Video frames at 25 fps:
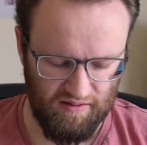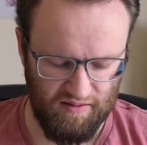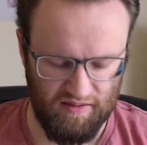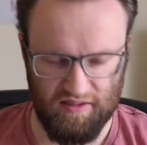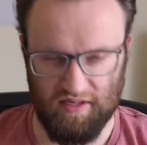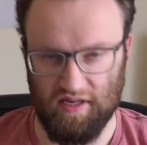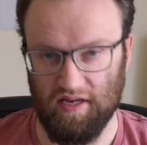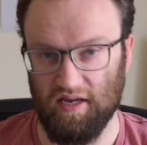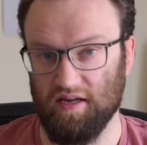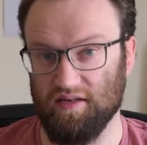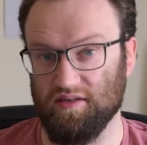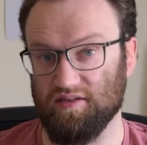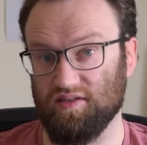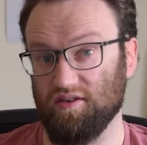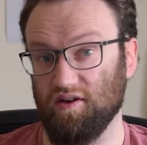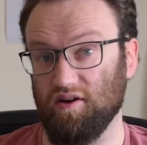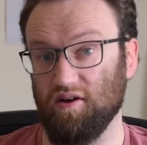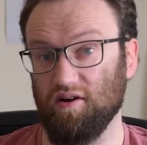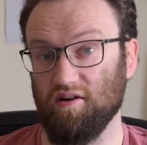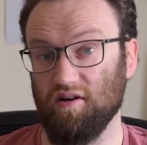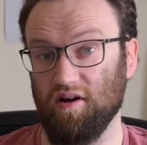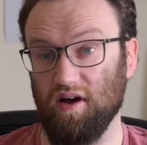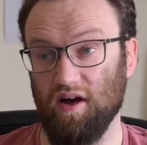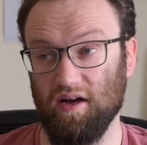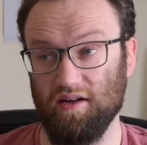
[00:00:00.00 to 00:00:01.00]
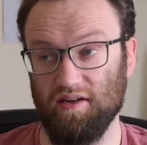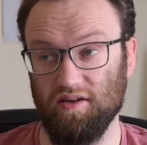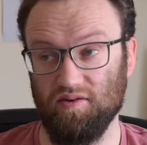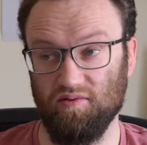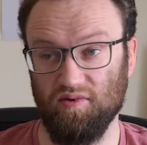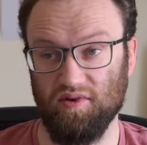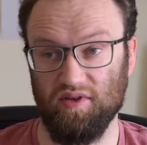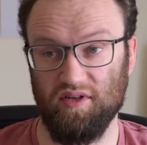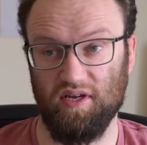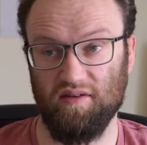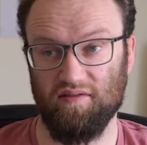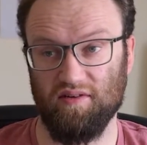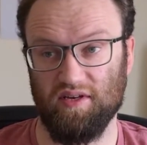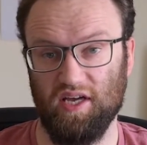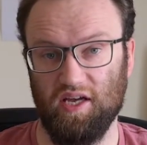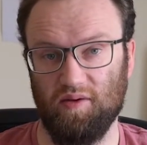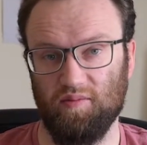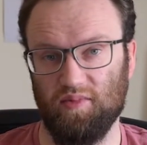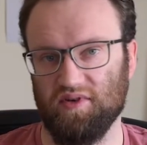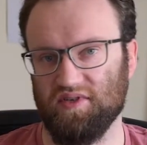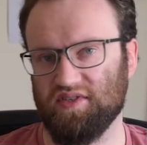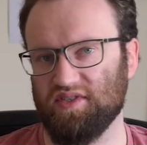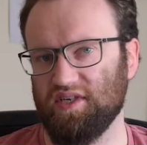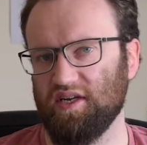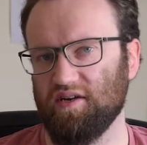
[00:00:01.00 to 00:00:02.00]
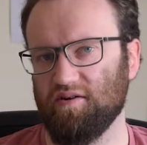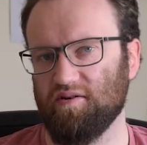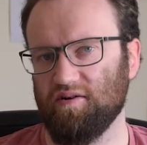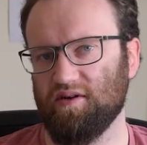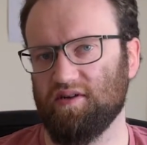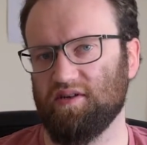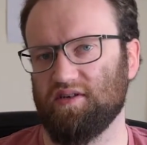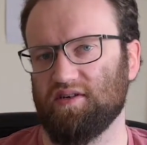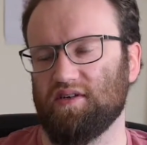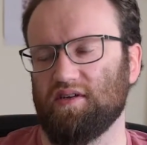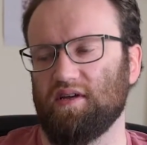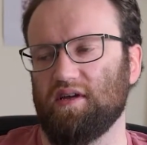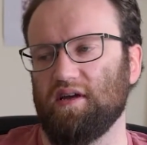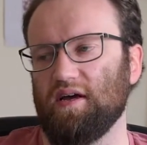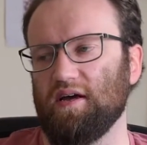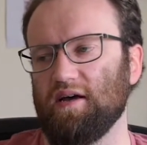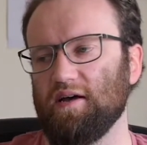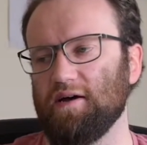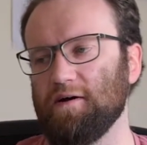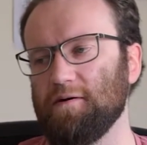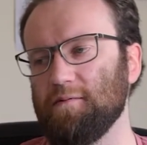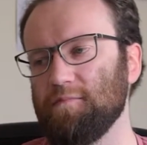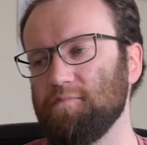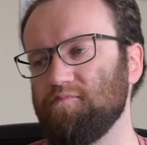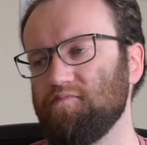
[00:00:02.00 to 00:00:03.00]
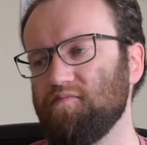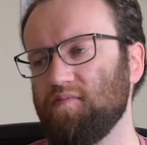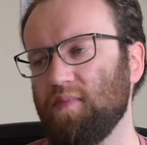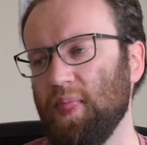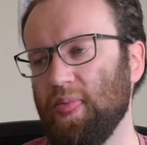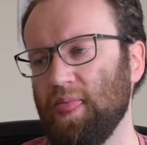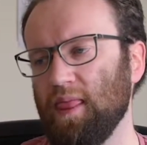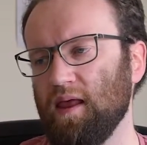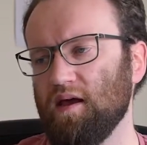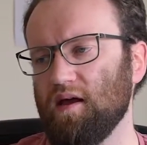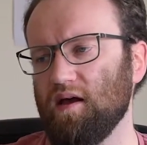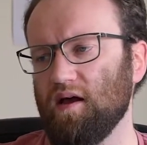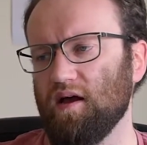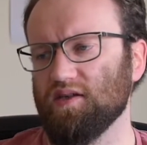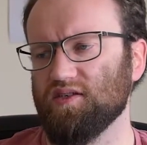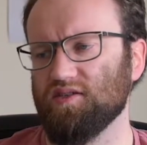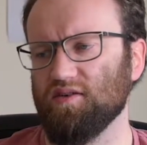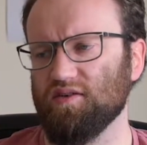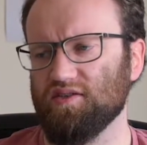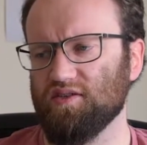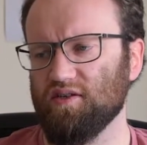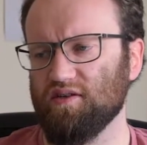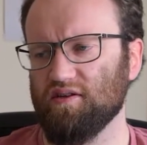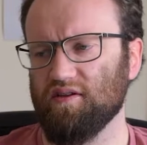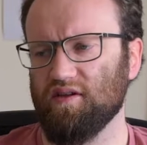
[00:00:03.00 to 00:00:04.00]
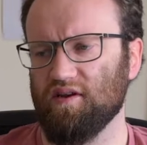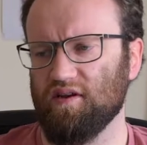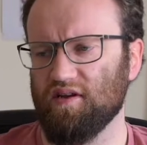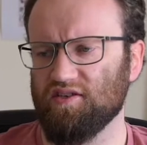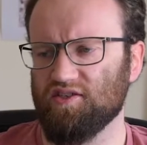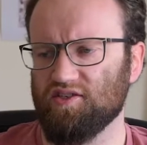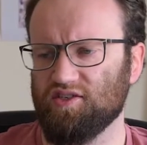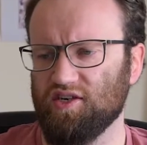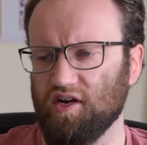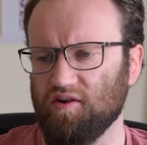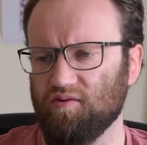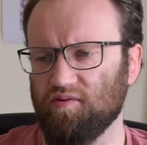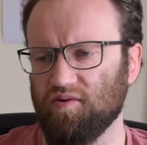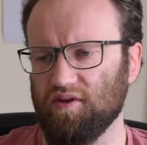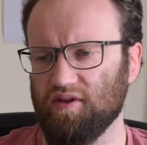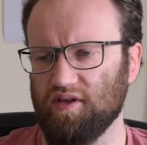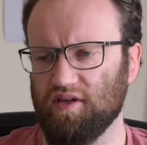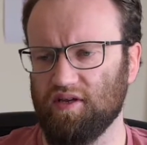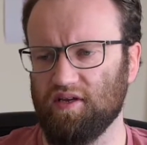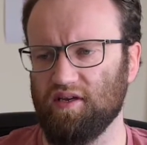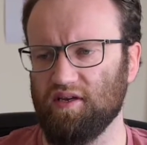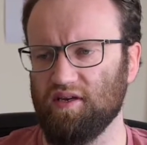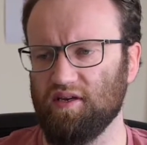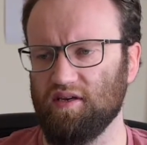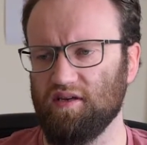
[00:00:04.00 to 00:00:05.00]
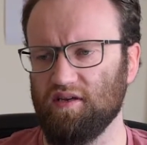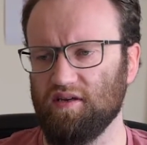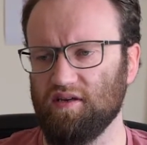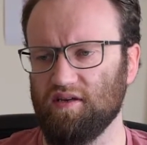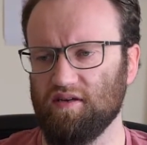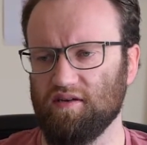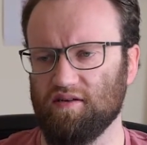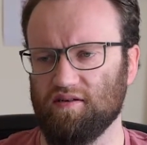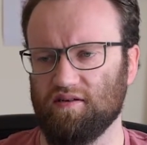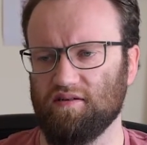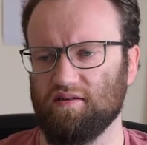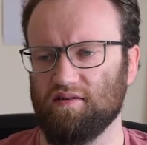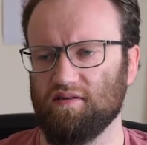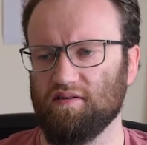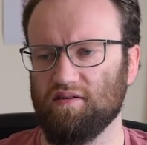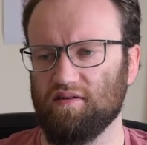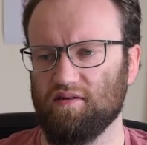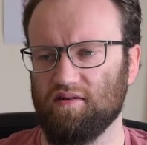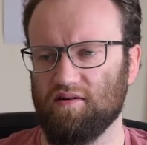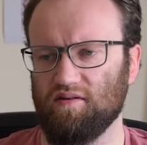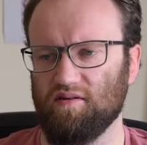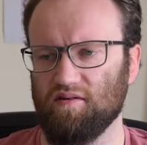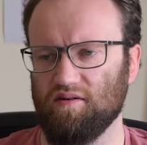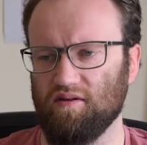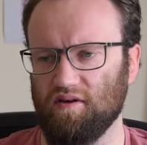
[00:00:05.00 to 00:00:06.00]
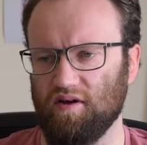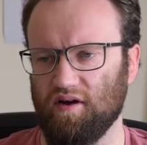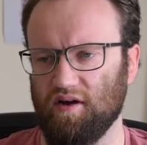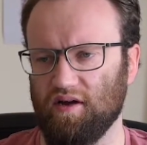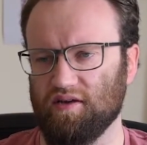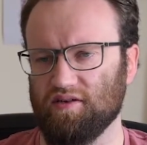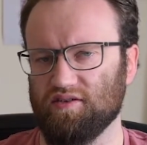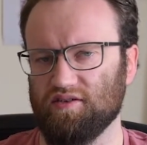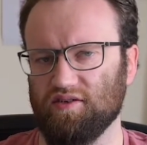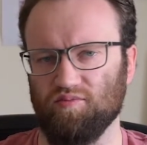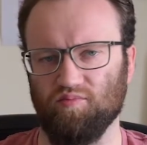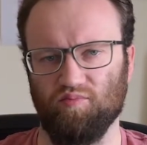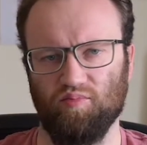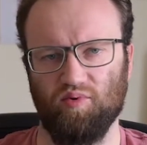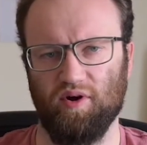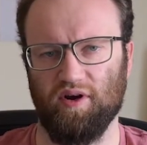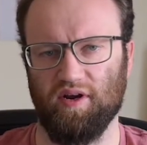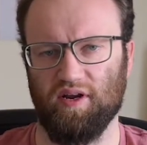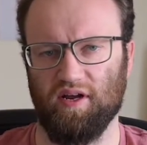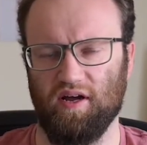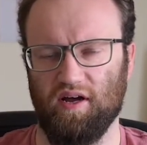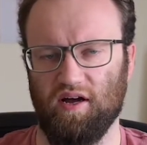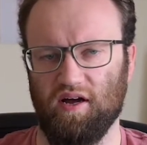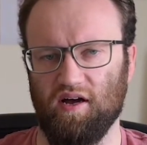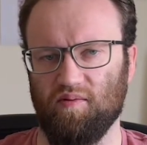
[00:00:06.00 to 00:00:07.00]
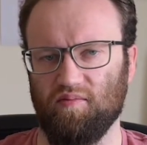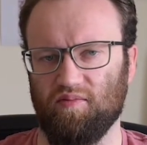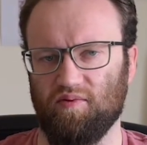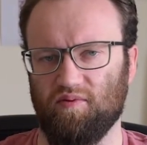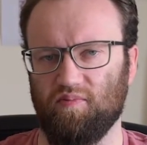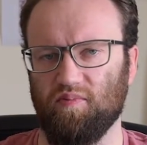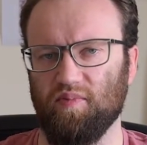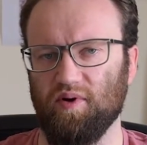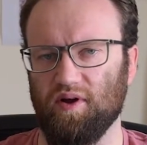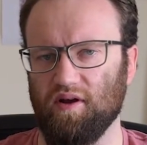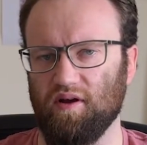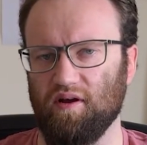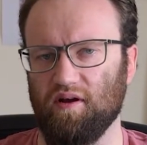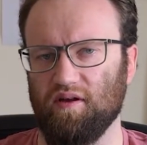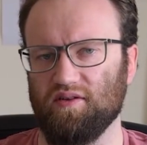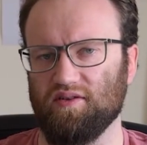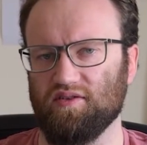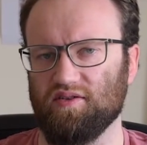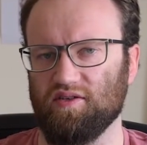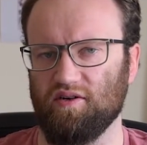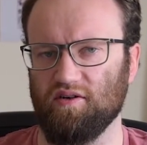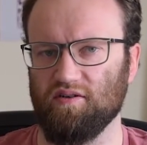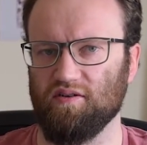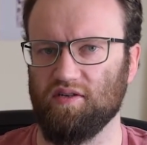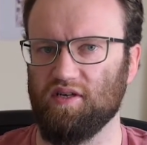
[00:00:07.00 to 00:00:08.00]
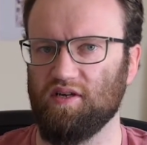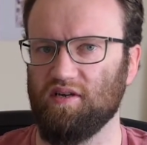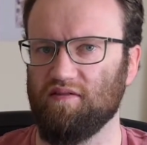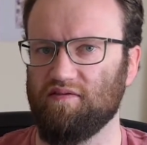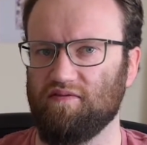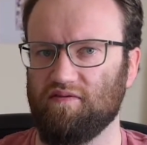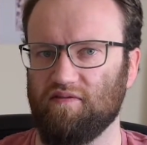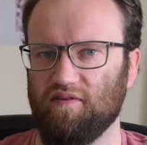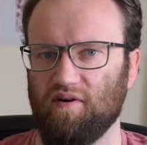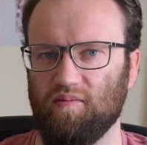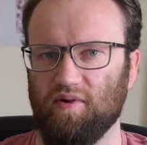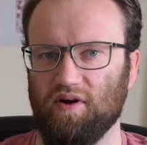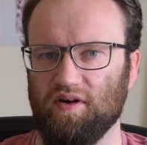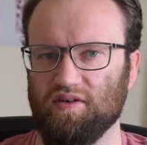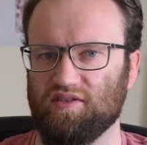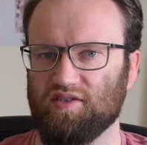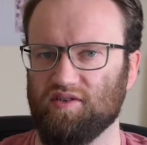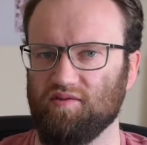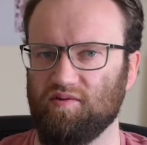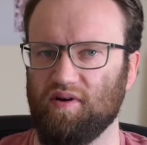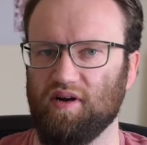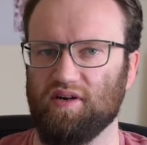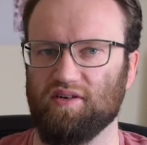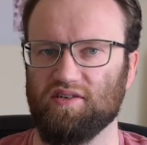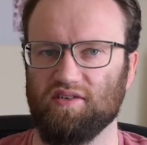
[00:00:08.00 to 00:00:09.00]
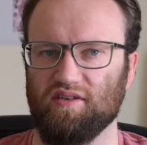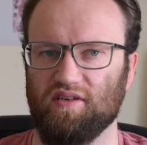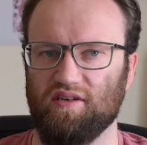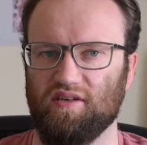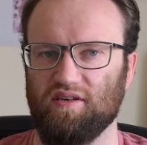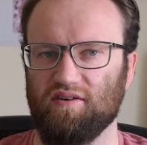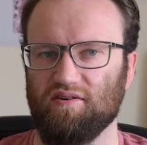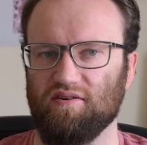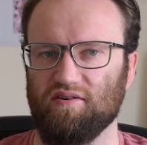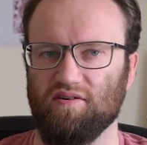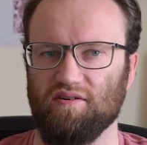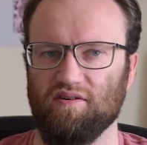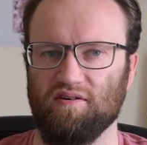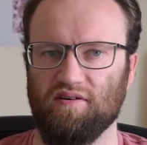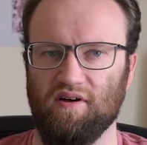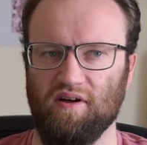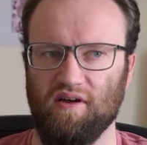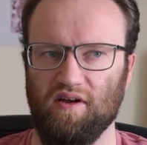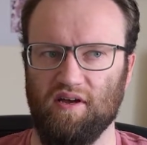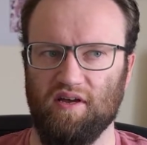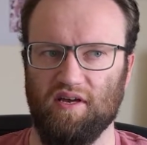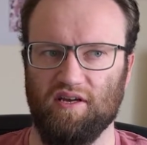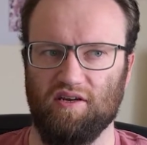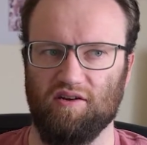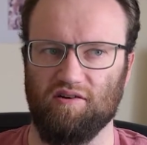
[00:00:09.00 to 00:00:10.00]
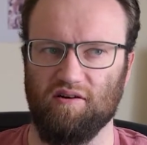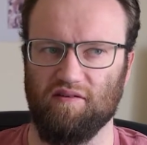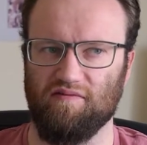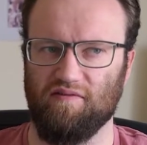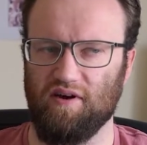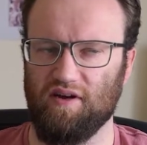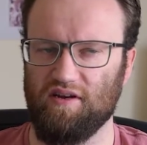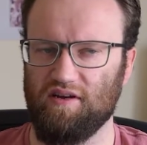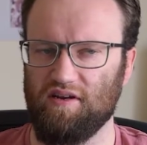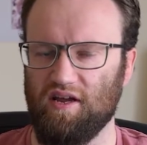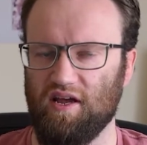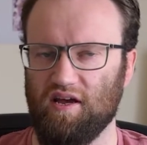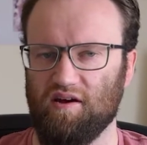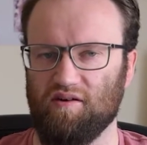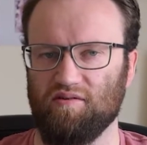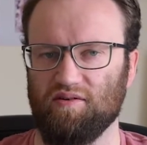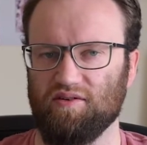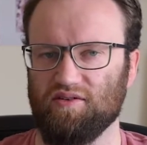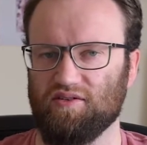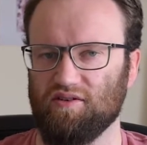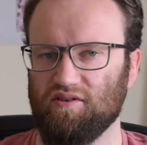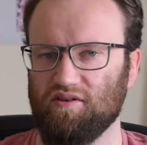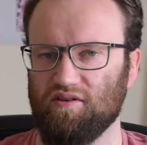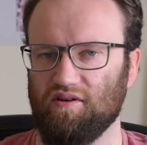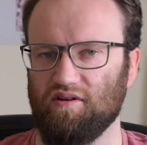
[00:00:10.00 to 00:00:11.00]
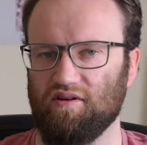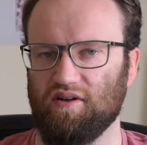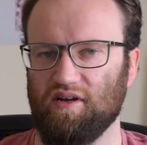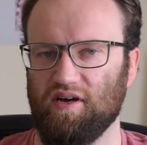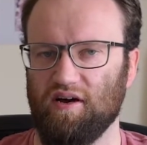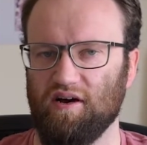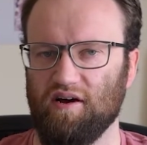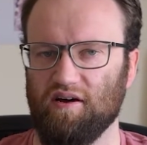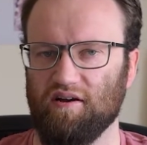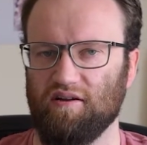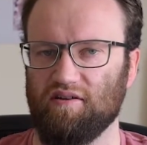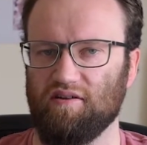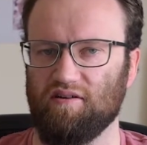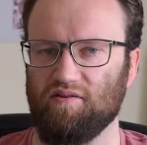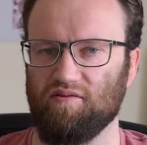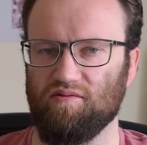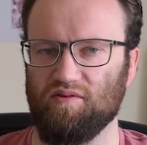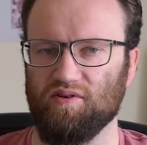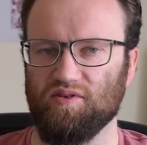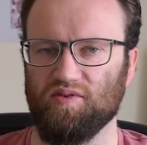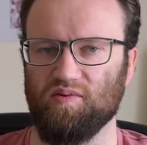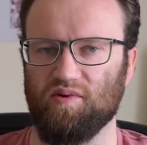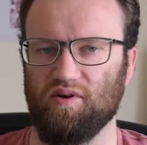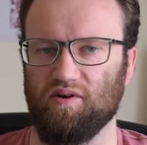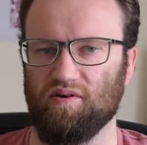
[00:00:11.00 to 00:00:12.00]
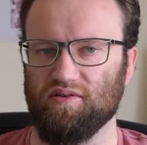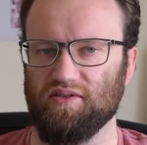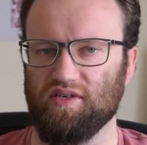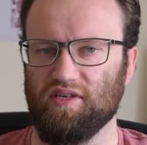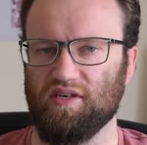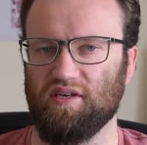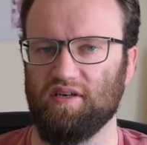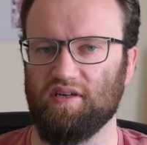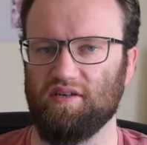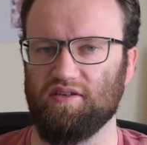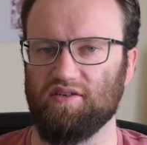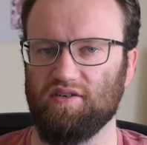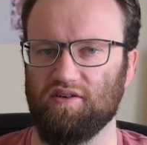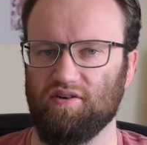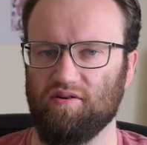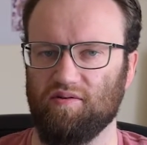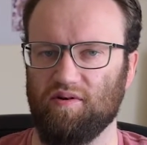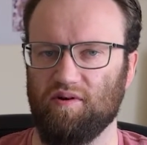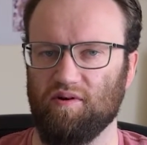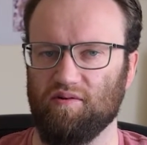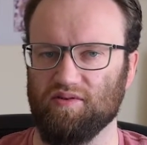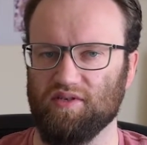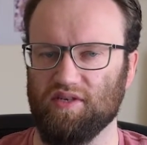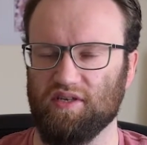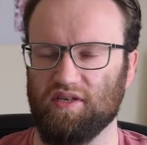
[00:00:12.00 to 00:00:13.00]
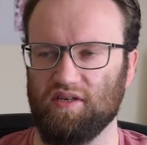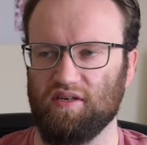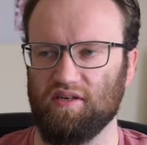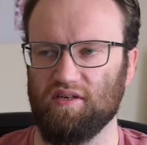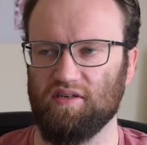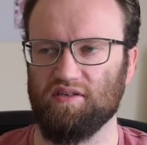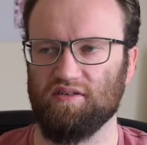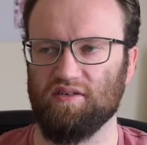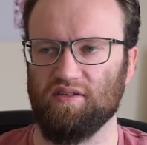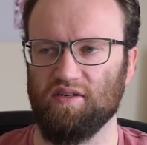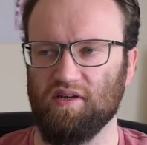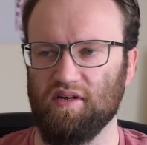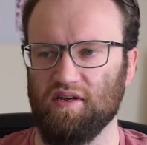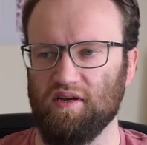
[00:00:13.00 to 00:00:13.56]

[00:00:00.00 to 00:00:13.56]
yeah. So I didn't really ever keep it a secret. It's not something that I generally like to bring up, but certainly if I'm asked directly, or I find now it's a lot harder than it was when I was a kid. When I was a kid,